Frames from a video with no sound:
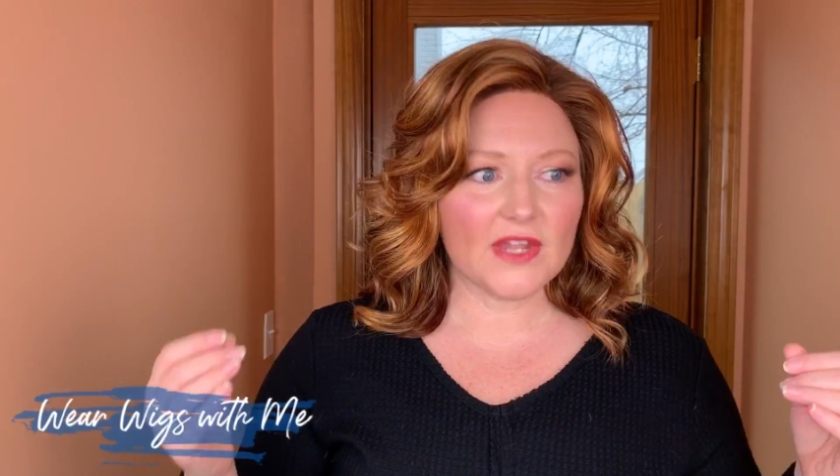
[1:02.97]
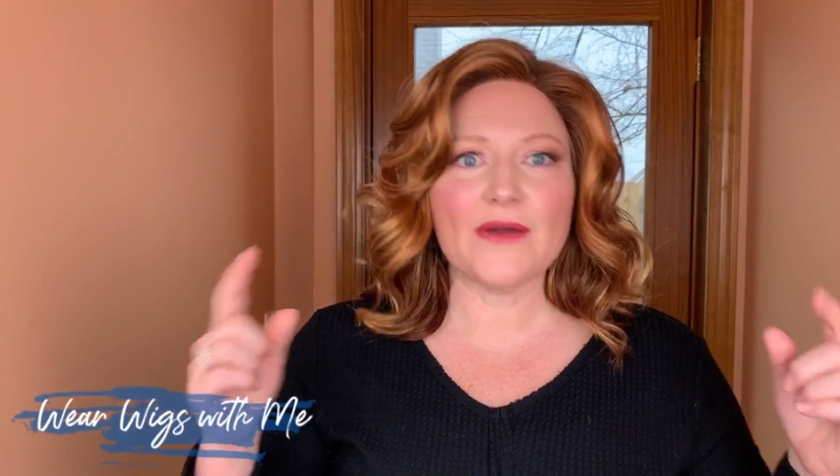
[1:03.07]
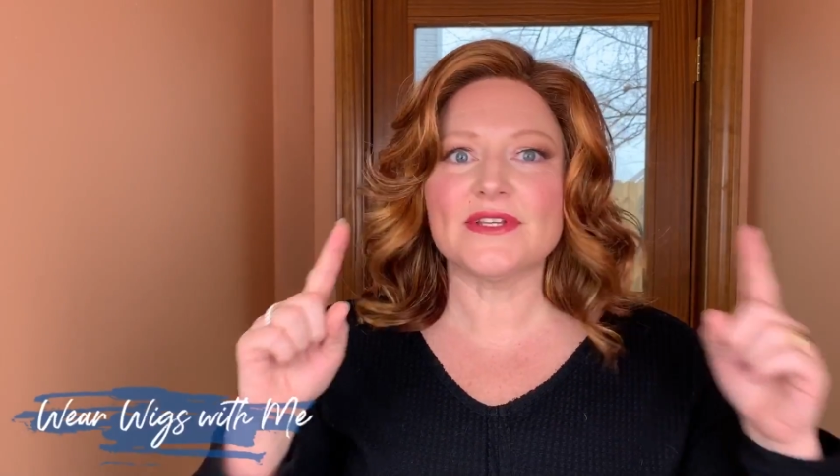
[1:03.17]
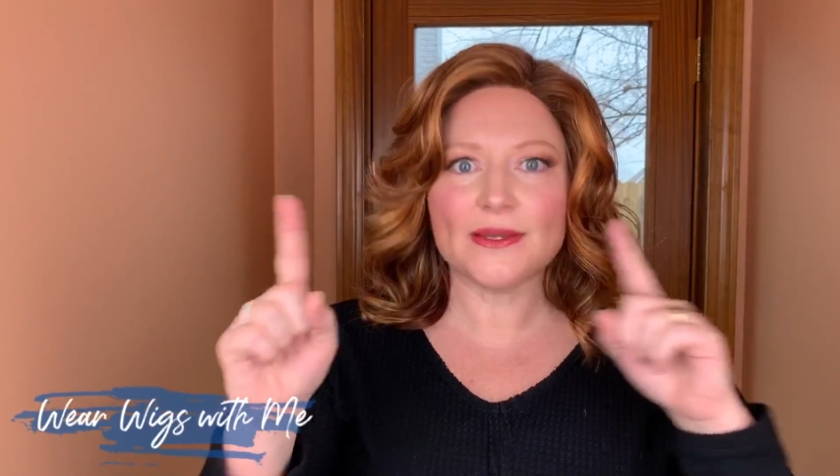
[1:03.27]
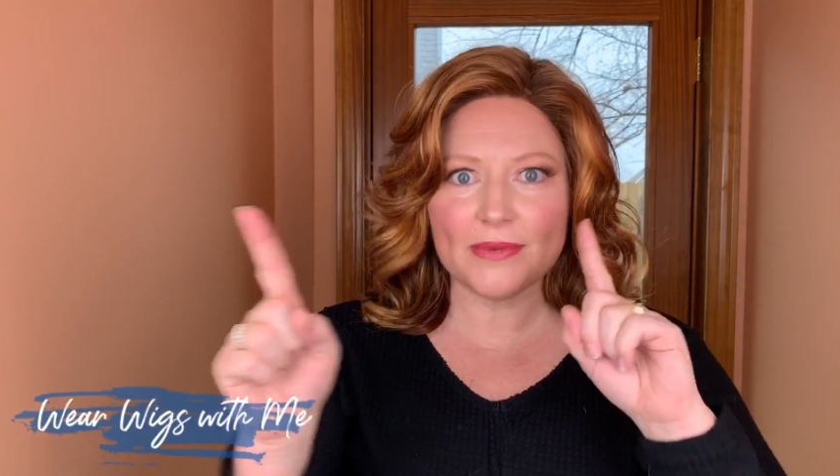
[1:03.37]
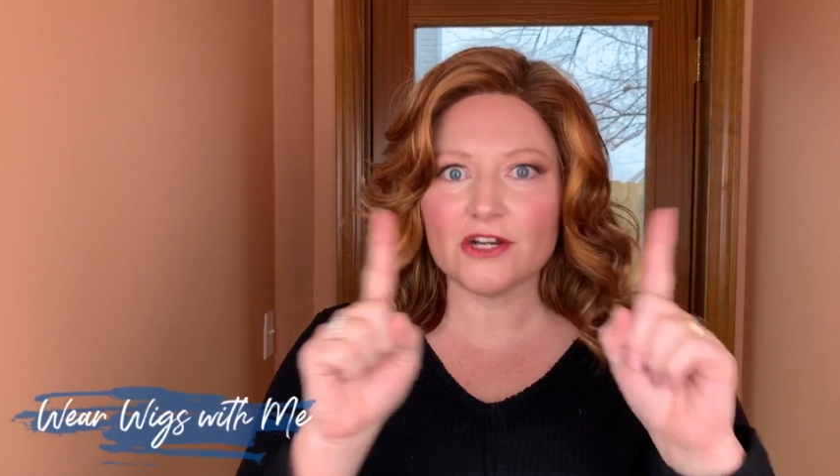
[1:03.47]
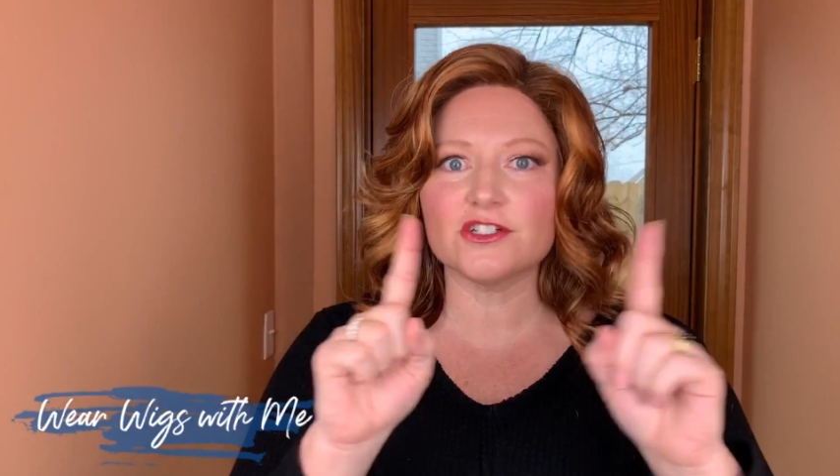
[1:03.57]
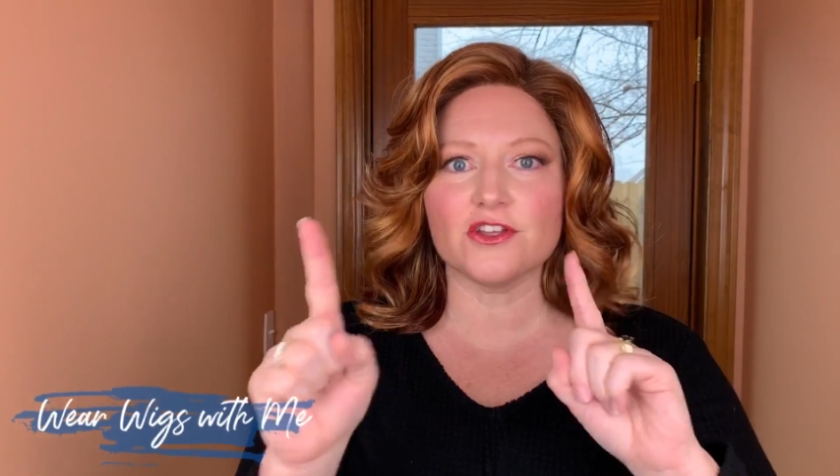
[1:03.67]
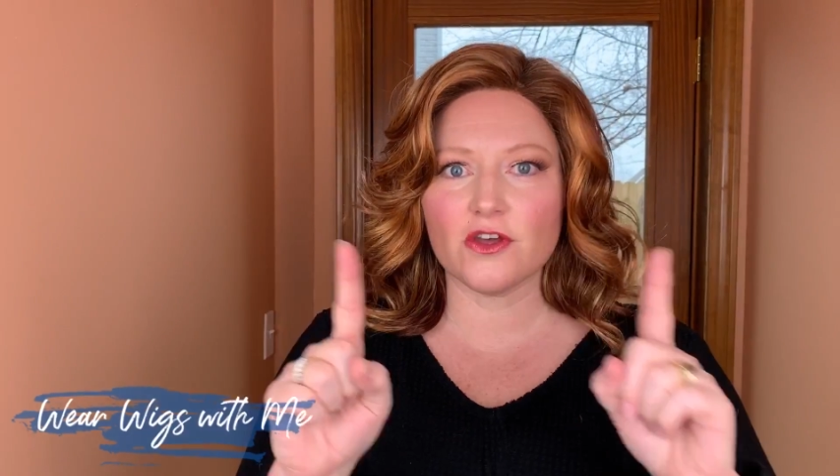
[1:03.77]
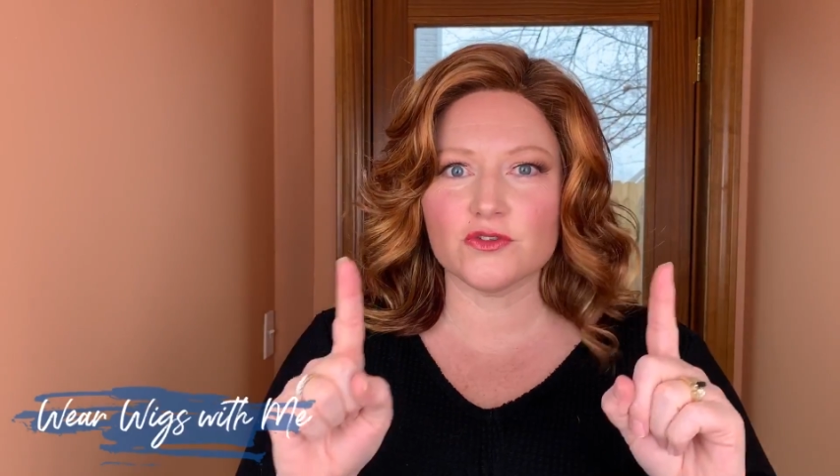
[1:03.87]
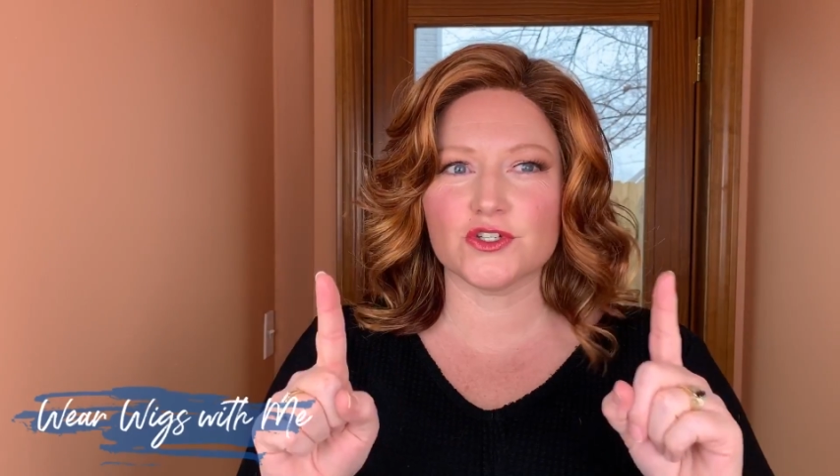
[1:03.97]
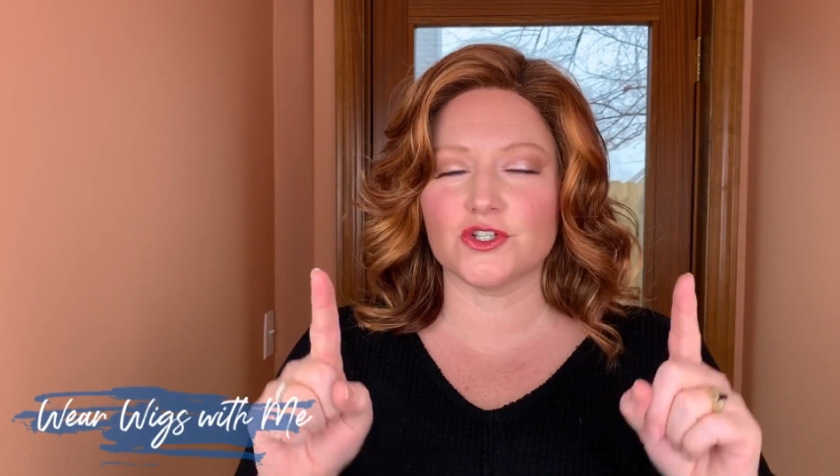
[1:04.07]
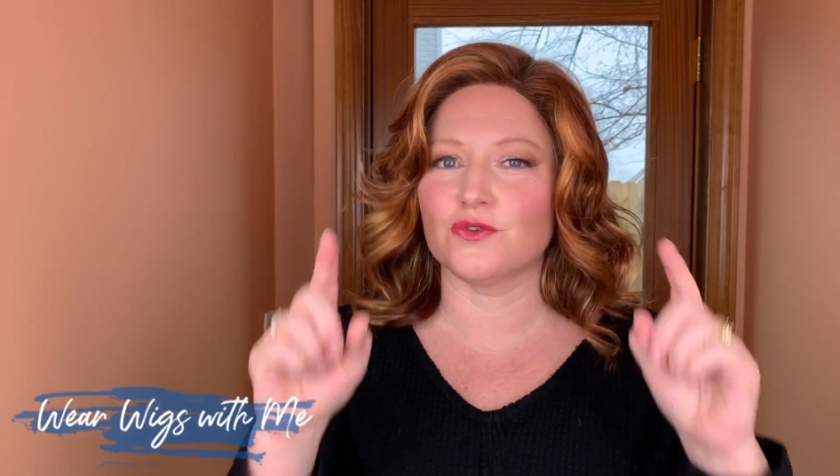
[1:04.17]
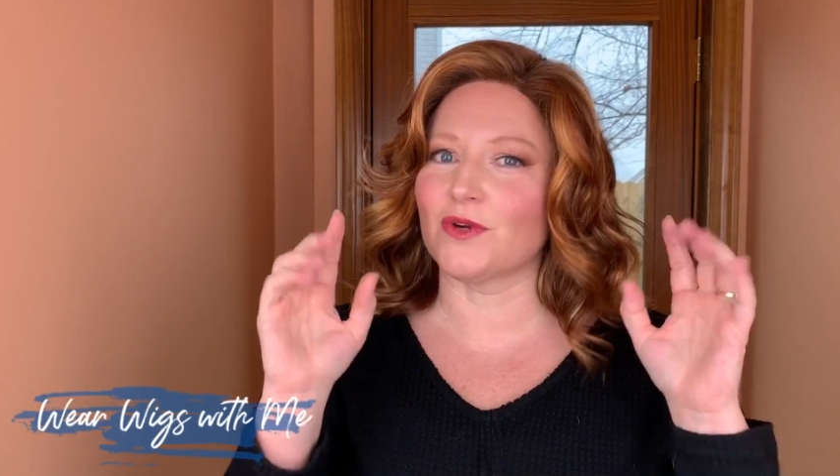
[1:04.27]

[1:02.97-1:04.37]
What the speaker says: I would compare it to those two.